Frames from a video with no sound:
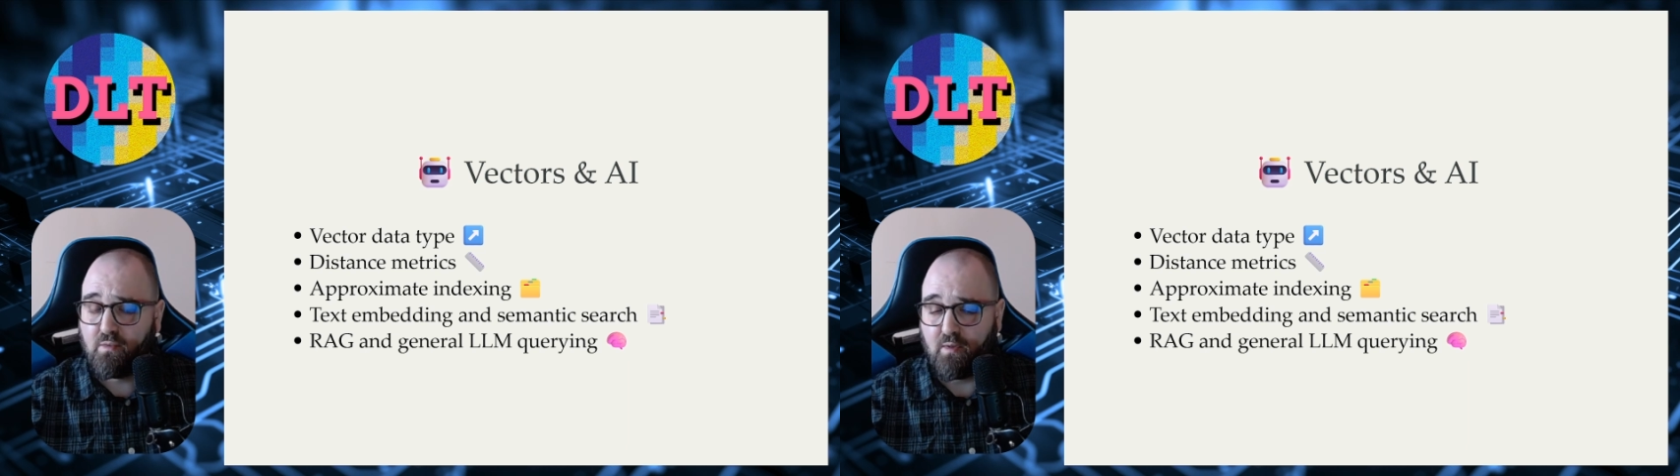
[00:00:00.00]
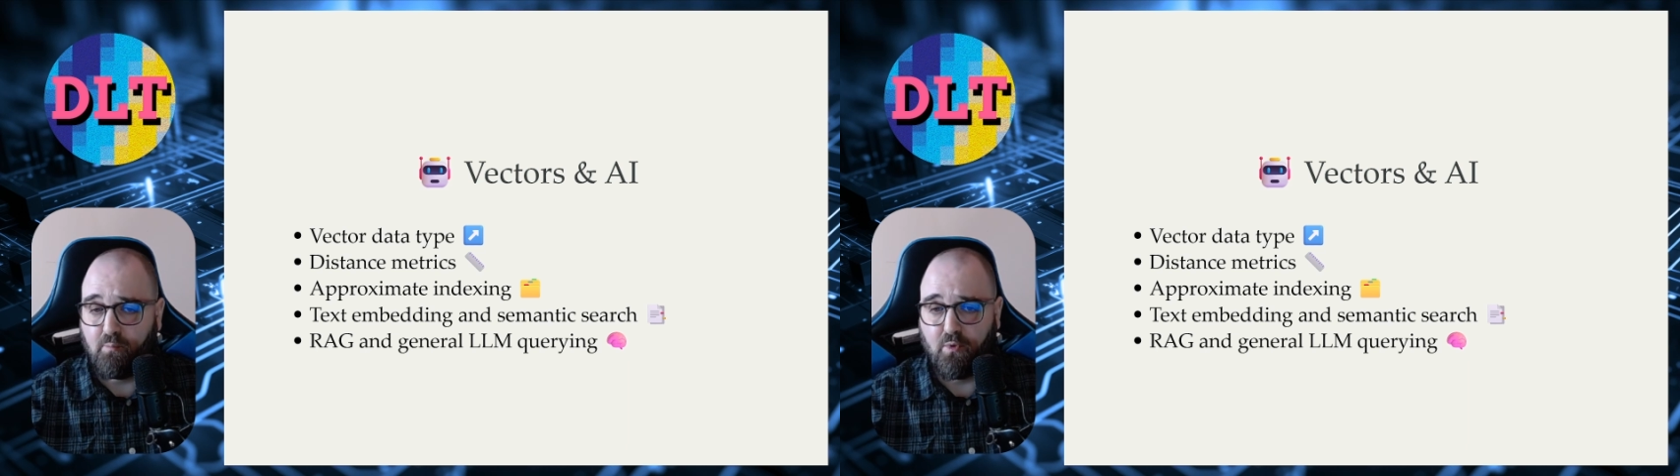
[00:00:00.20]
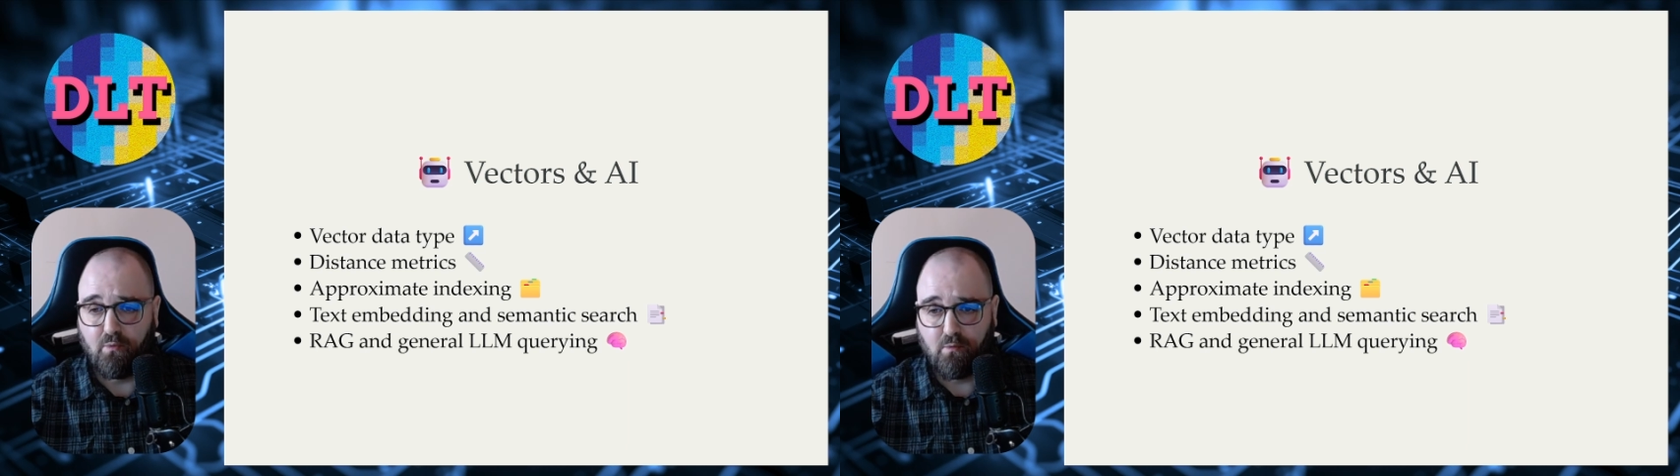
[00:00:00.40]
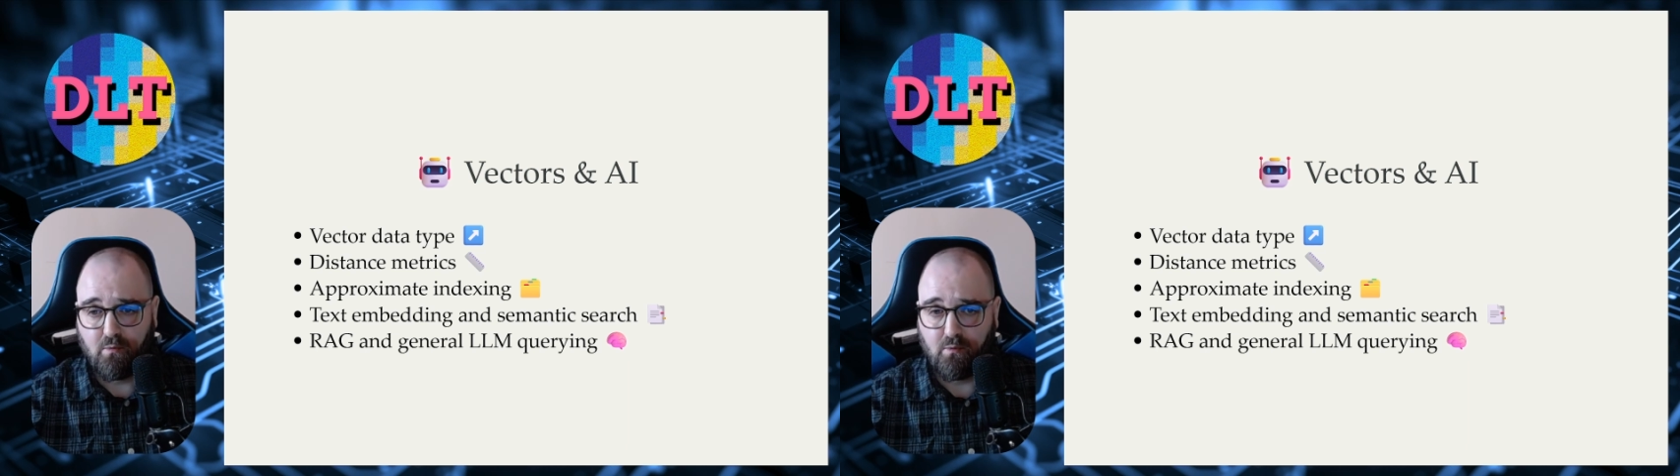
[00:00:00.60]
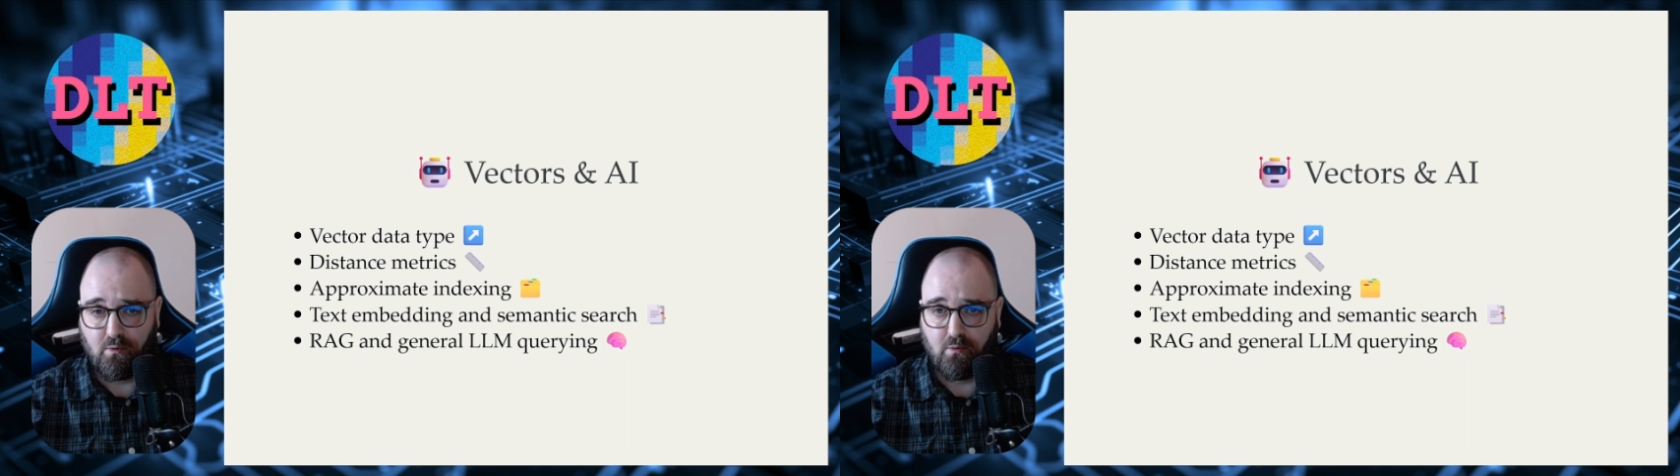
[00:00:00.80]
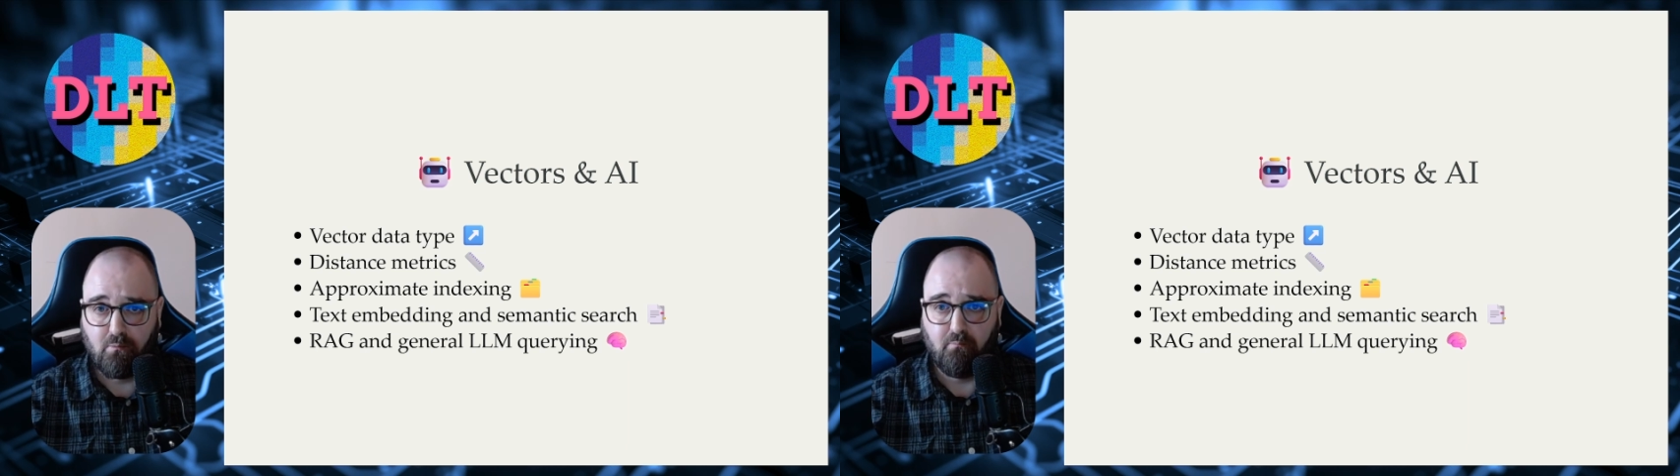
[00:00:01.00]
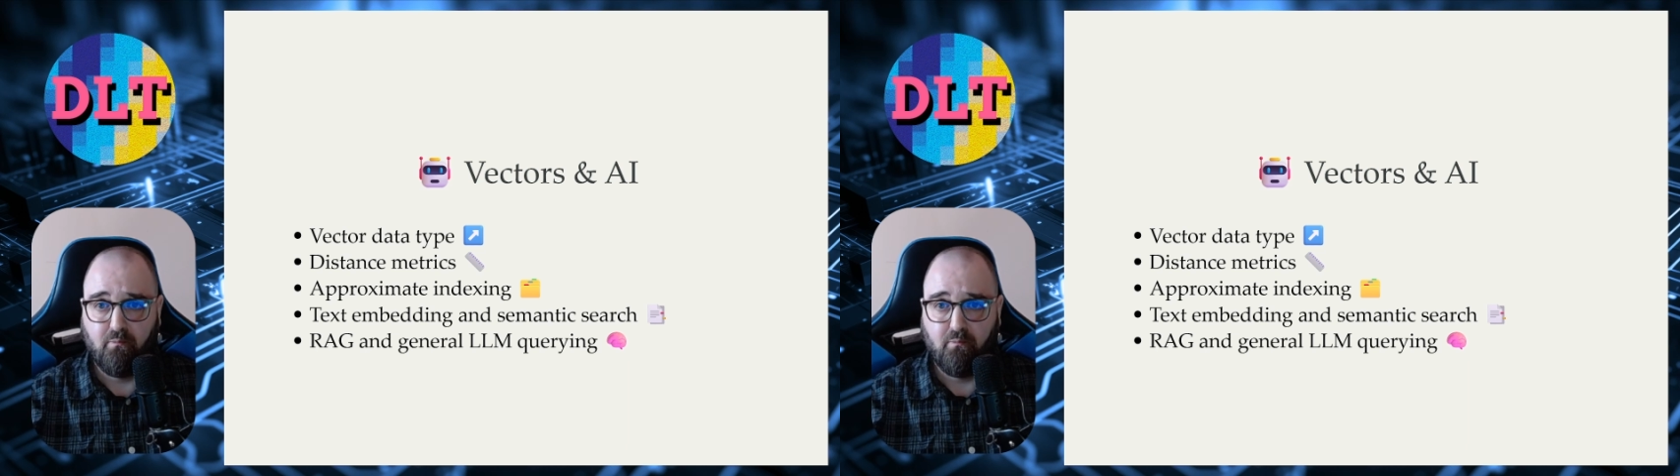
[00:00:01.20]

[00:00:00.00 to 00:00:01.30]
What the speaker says: some don't, you know.